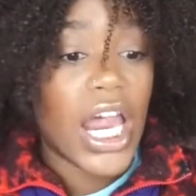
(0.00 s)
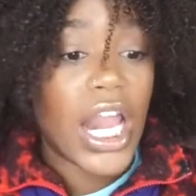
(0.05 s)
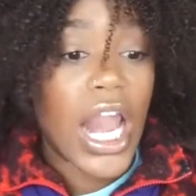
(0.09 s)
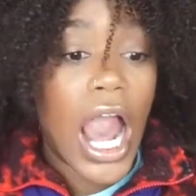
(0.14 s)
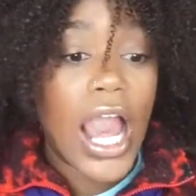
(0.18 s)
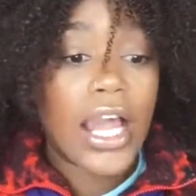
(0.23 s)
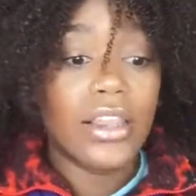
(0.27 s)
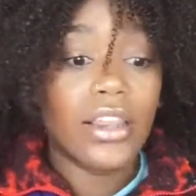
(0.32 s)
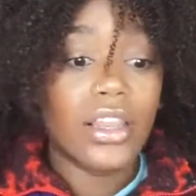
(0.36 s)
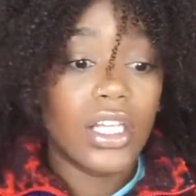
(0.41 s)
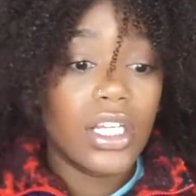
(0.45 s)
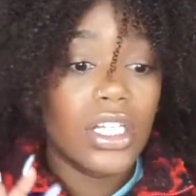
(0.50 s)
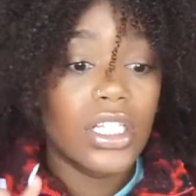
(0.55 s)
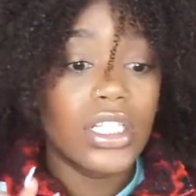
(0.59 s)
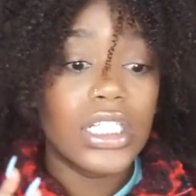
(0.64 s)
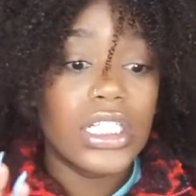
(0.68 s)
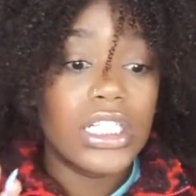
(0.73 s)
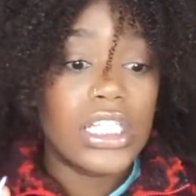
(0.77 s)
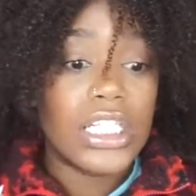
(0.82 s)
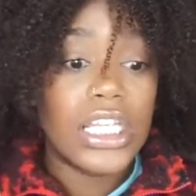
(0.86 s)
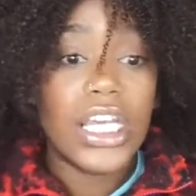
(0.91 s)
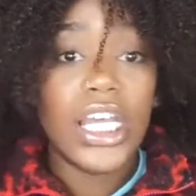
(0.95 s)
and I
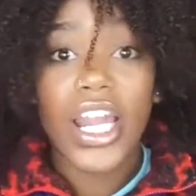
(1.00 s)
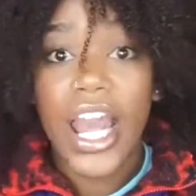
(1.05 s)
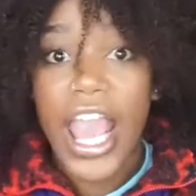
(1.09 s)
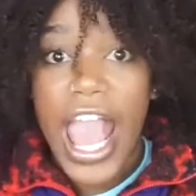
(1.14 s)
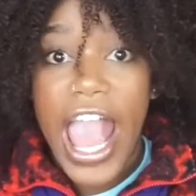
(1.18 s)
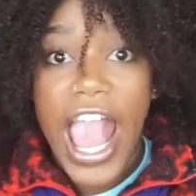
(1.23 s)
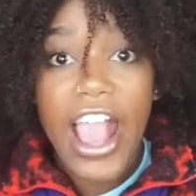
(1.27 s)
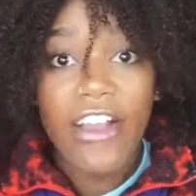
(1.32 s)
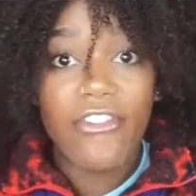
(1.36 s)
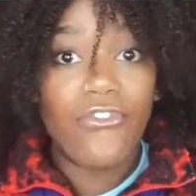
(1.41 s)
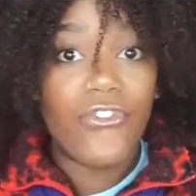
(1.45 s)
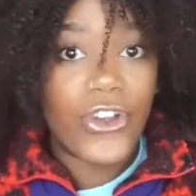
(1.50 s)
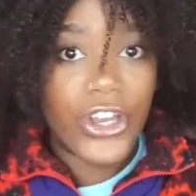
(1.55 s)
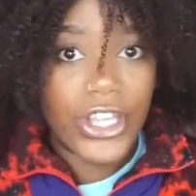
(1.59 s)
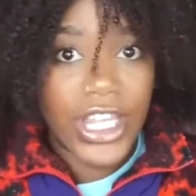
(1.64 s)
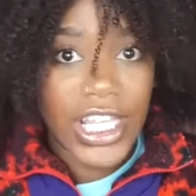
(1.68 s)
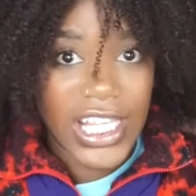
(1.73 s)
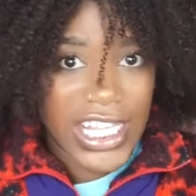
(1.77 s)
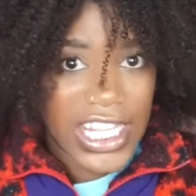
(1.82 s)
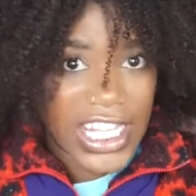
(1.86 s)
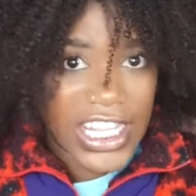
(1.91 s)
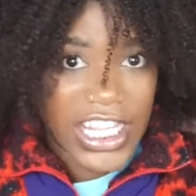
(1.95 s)
literally did
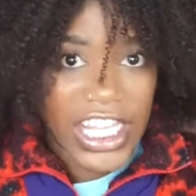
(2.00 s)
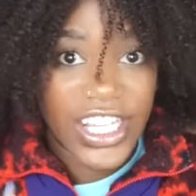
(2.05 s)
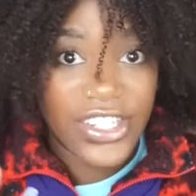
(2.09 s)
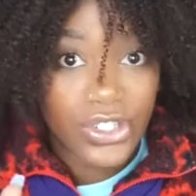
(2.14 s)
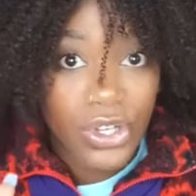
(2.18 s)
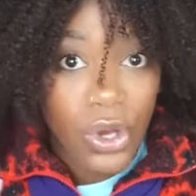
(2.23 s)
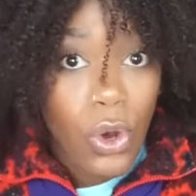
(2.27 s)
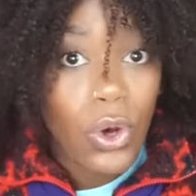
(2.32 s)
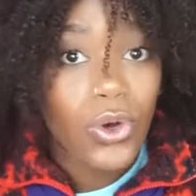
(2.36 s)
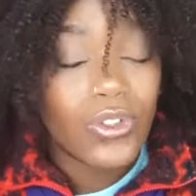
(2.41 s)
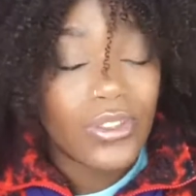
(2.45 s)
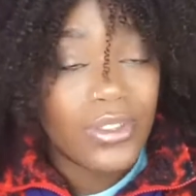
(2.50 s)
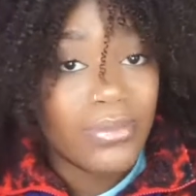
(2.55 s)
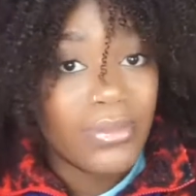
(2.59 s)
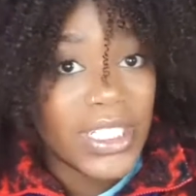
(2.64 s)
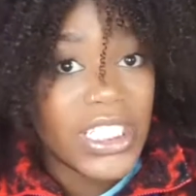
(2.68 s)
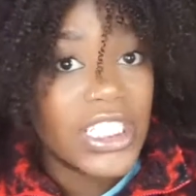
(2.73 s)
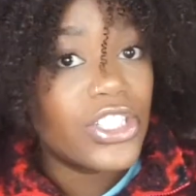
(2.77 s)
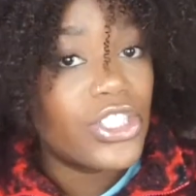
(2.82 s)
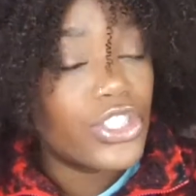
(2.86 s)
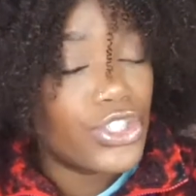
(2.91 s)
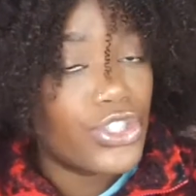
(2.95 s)
everything that they told
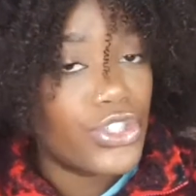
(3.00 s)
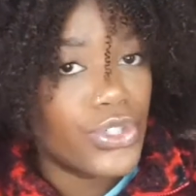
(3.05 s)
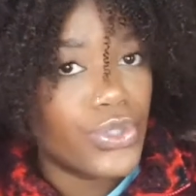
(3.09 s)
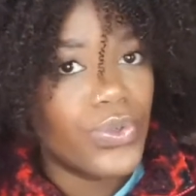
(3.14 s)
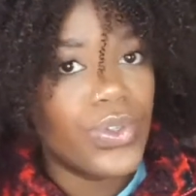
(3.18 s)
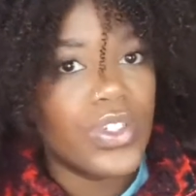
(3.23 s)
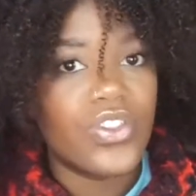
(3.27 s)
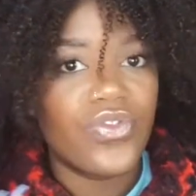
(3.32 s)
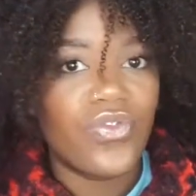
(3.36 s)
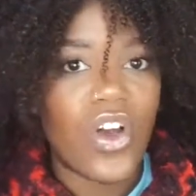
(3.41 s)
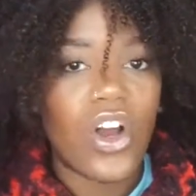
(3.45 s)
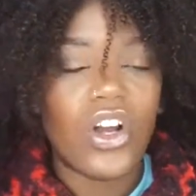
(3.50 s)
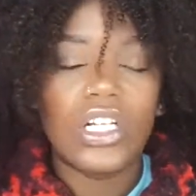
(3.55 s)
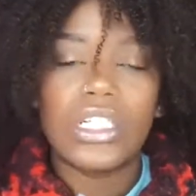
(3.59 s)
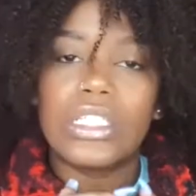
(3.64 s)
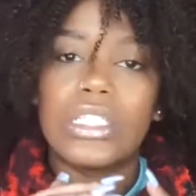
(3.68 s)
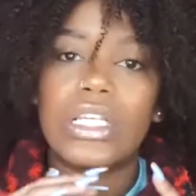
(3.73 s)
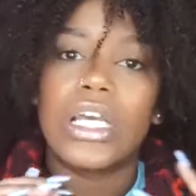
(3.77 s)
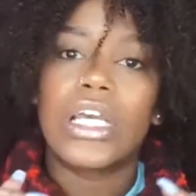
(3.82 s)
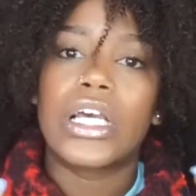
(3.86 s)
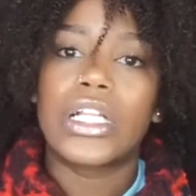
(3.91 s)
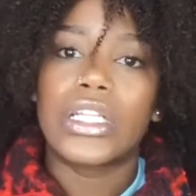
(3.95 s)
me to do as far
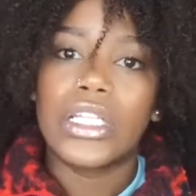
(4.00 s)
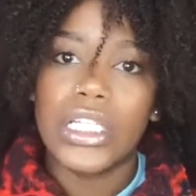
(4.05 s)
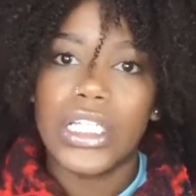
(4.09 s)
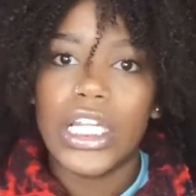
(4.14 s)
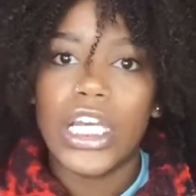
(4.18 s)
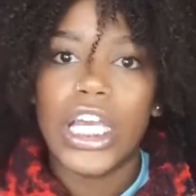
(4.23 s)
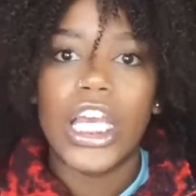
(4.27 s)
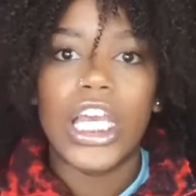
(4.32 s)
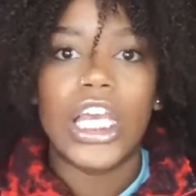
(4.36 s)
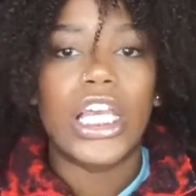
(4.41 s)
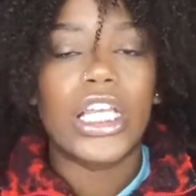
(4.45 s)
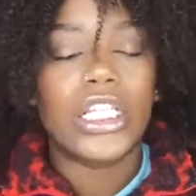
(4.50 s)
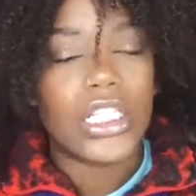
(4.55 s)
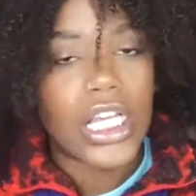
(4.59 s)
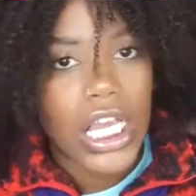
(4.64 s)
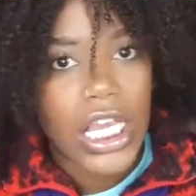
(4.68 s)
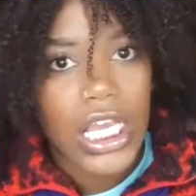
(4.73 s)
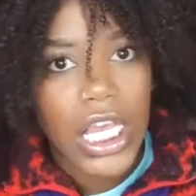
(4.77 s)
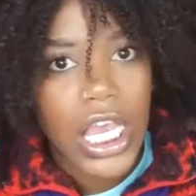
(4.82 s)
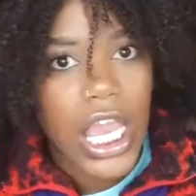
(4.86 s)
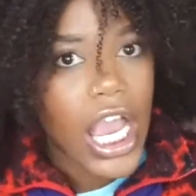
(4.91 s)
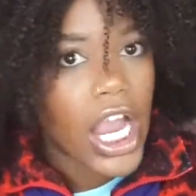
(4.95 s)
as like cleaning it and
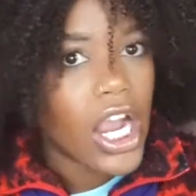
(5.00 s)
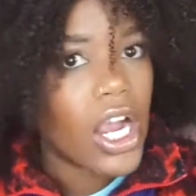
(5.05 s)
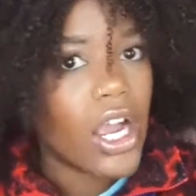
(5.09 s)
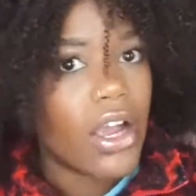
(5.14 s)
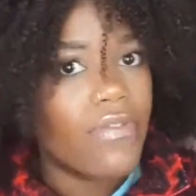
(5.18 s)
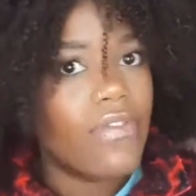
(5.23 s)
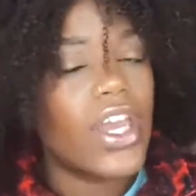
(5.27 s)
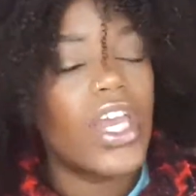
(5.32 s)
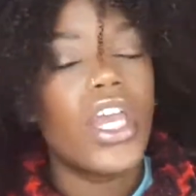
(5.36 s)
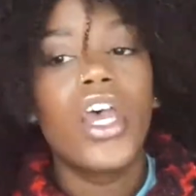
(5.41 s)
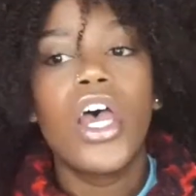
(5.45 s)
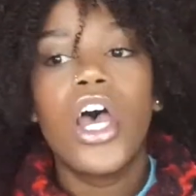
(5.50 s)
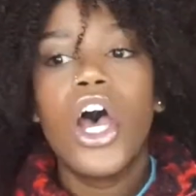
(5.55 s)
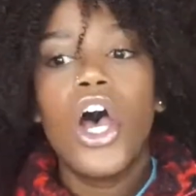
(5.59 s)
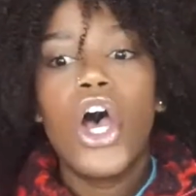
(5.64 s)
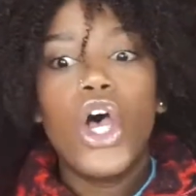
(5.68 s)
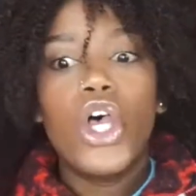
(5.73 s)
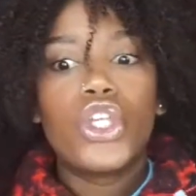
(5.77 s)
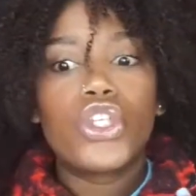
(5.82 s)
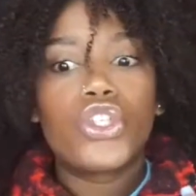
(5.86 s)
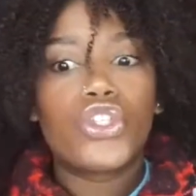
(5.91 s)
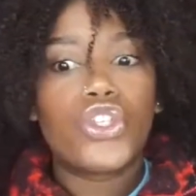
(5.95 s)
taking care of it.
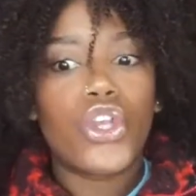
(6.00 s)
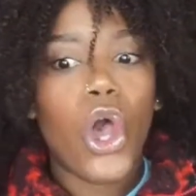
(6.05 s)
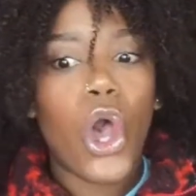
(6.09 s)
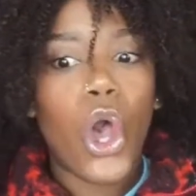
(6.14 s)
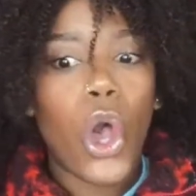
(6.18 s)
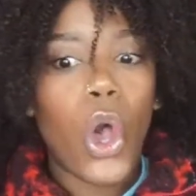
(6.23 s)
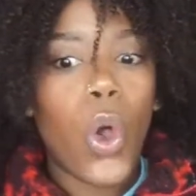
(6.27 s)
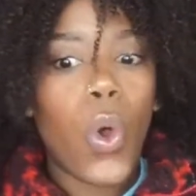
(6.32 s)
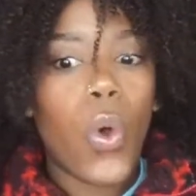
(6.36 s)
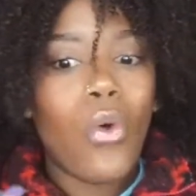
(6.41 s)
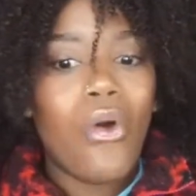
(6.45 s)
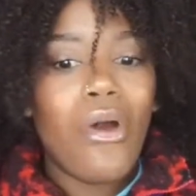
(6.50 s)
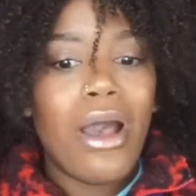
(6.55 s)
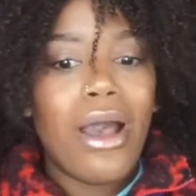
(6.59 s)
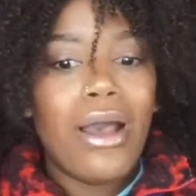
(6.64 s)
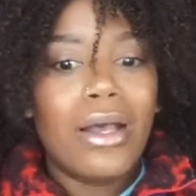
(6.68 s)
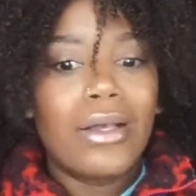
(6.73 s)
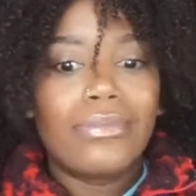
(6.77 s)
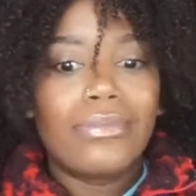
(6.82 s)
So